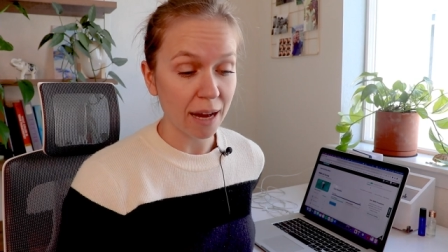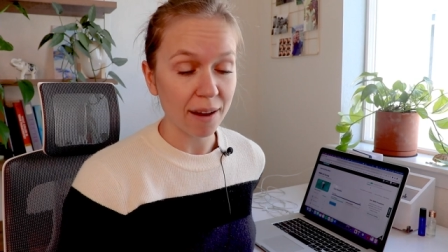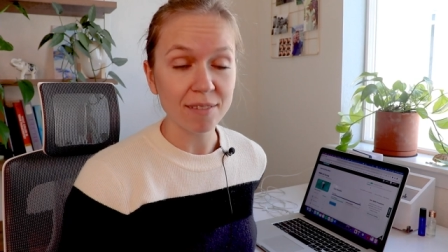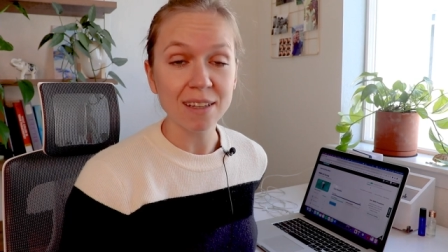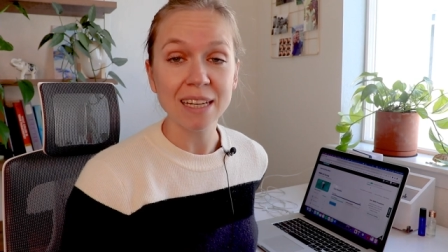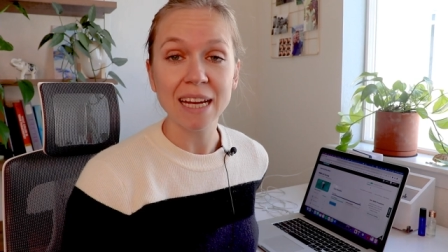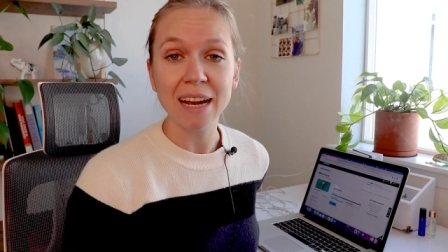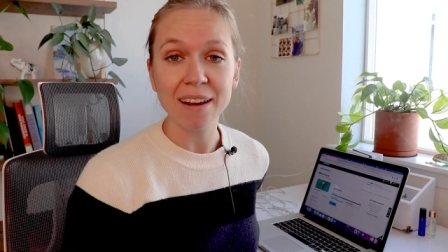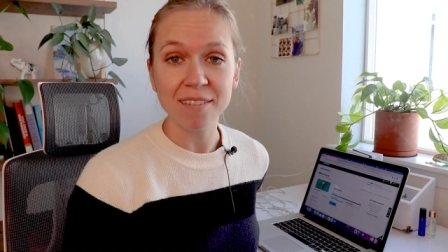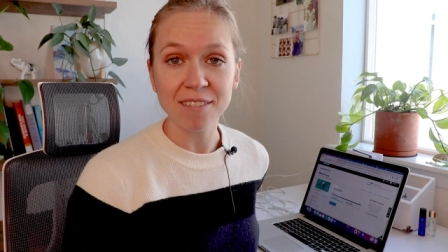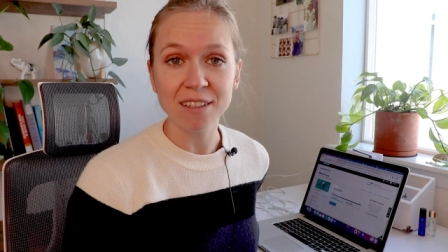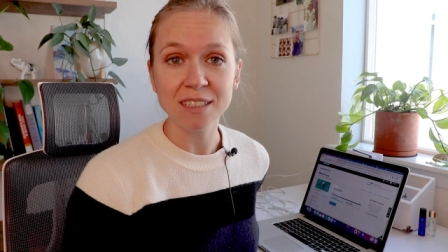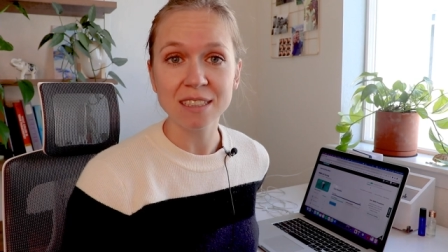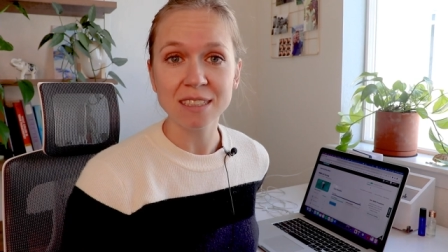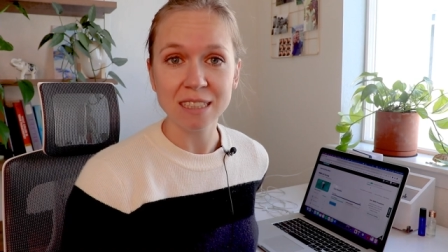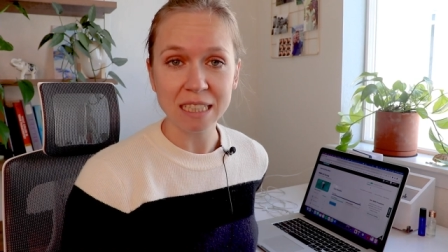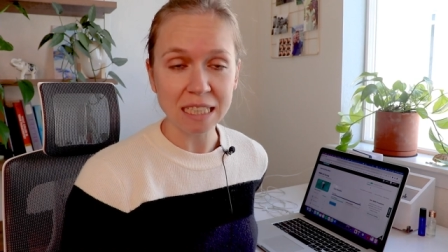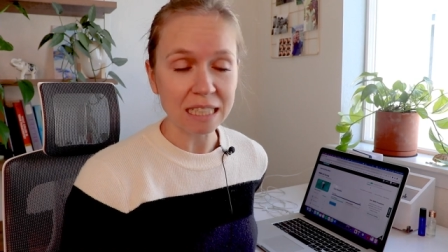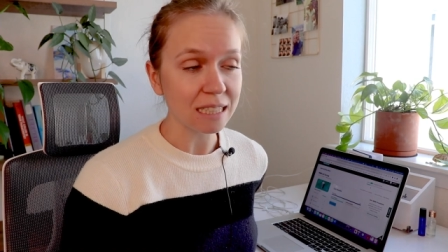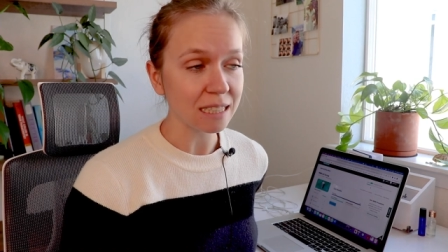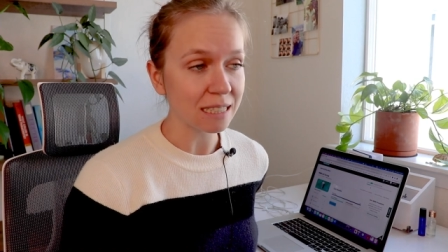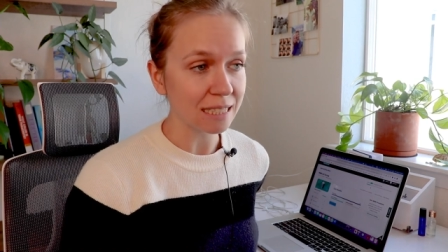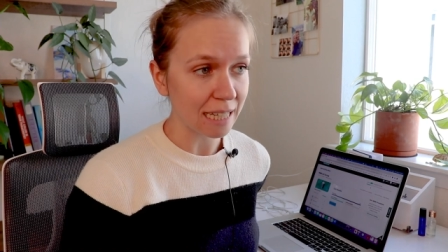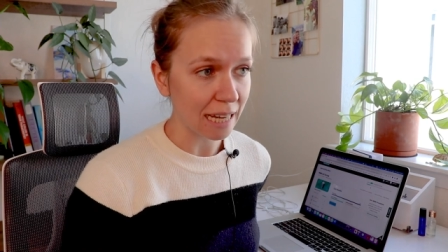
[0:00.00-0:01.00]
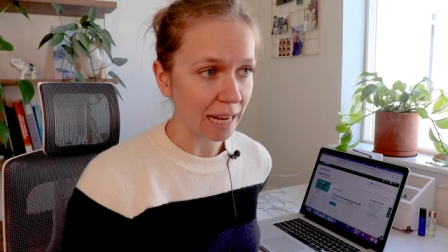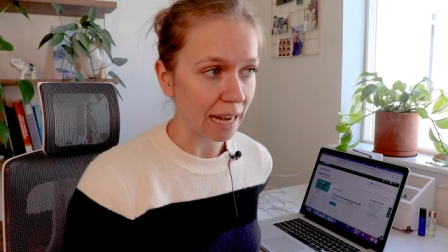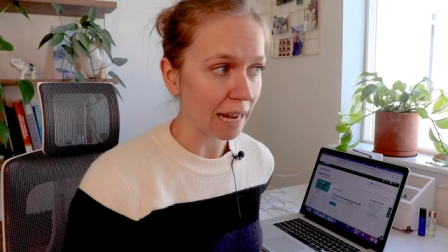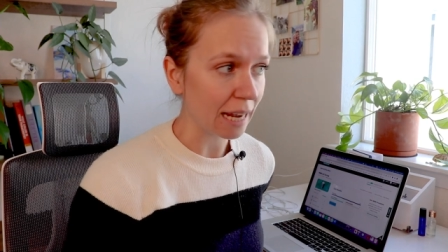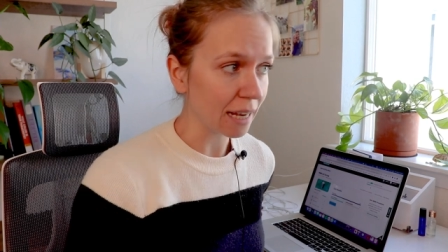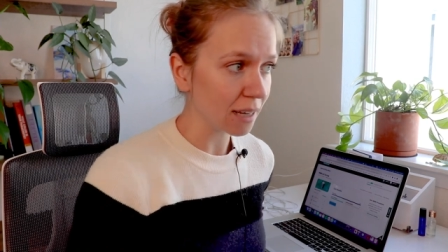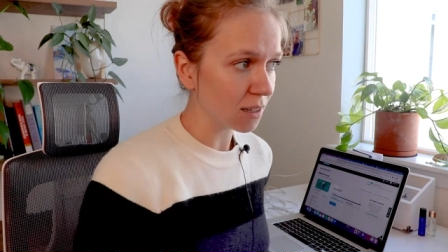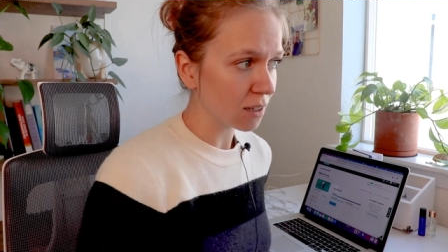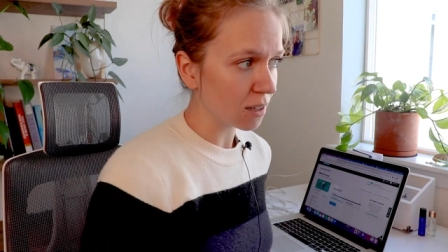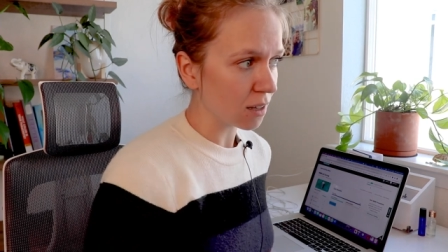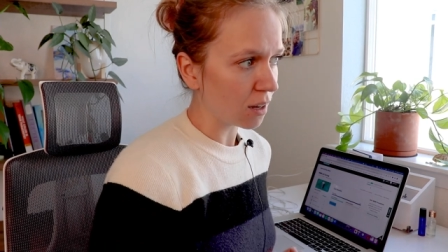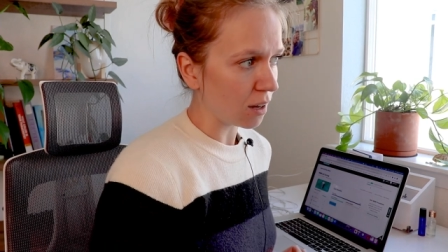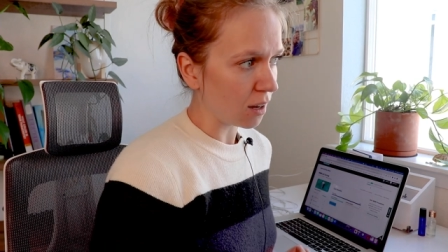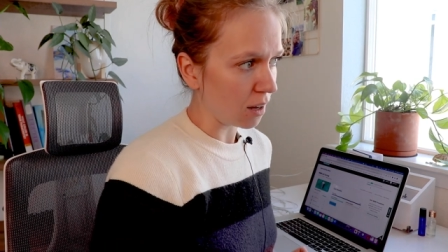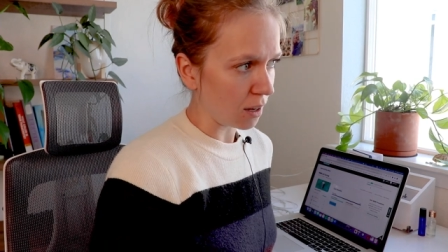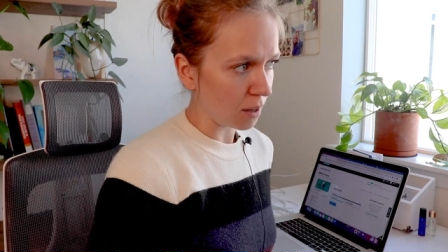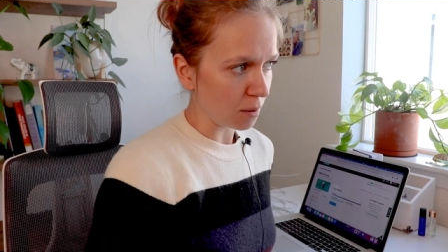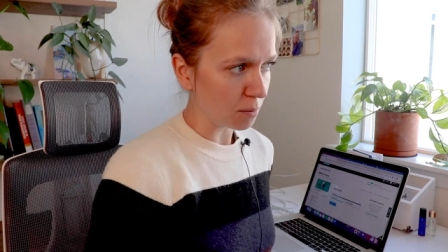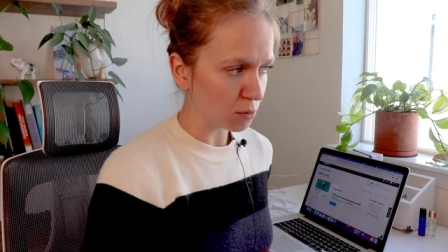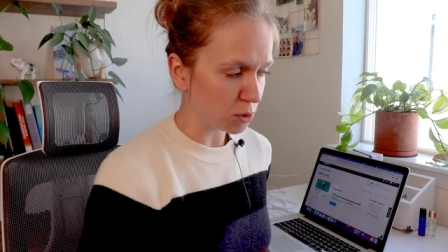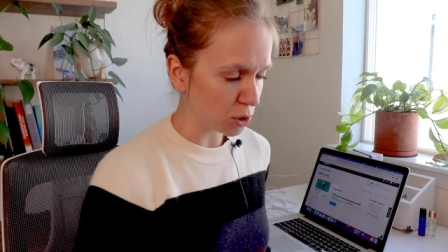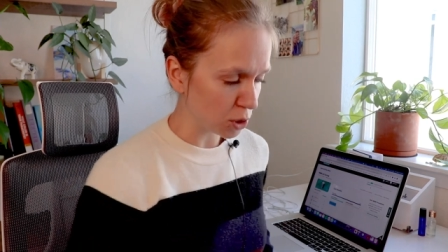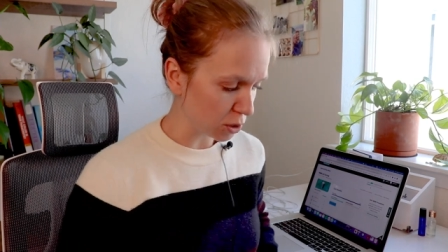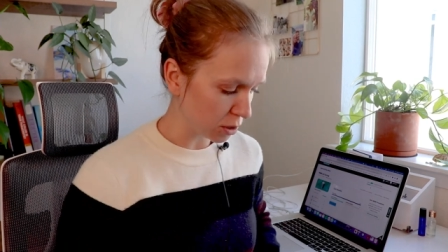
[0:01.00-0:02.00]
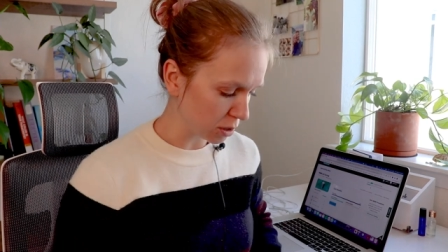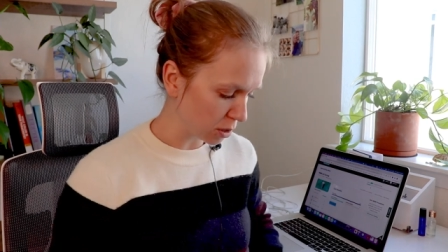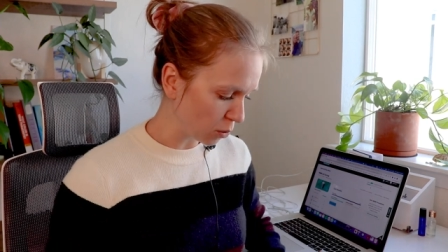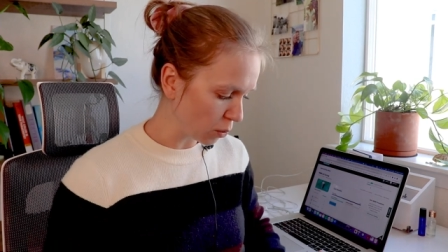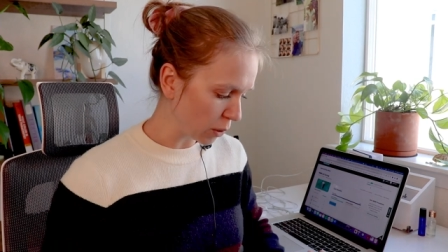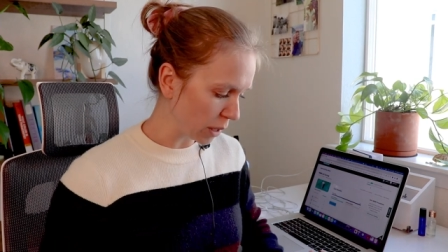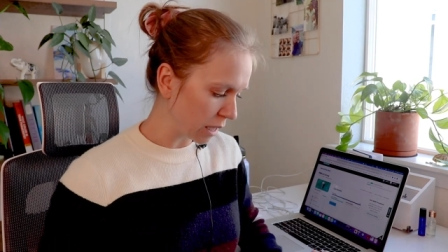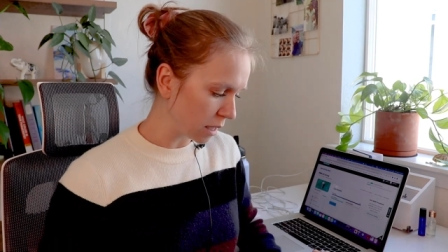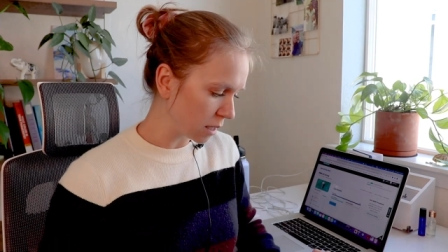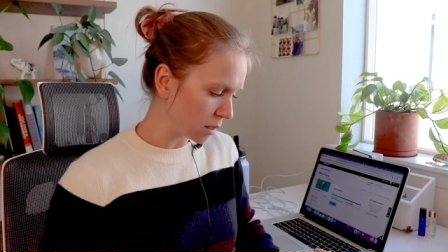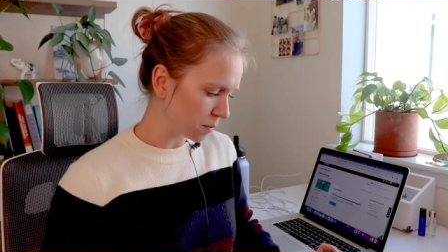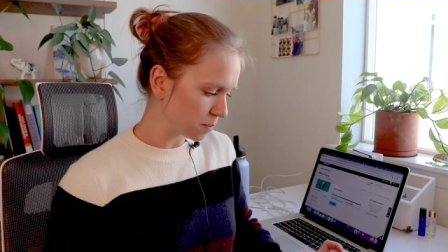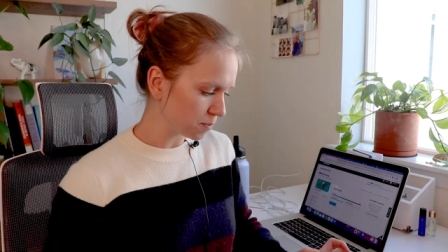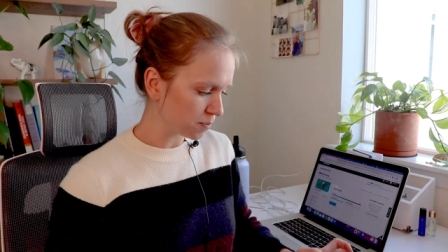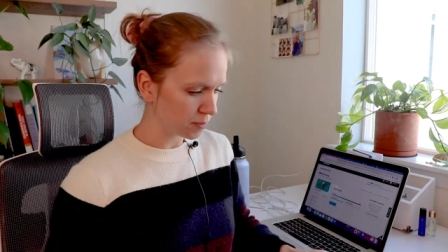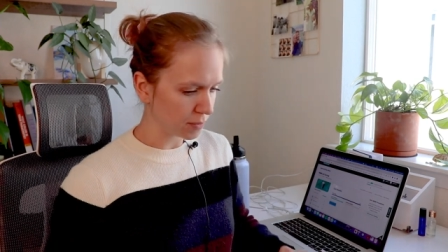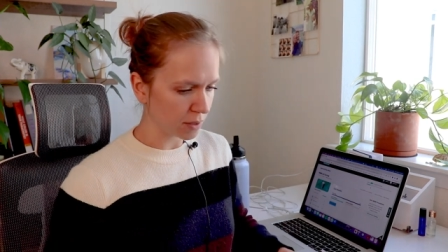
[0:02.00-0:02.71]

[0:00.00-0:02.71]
have it every single day during the week.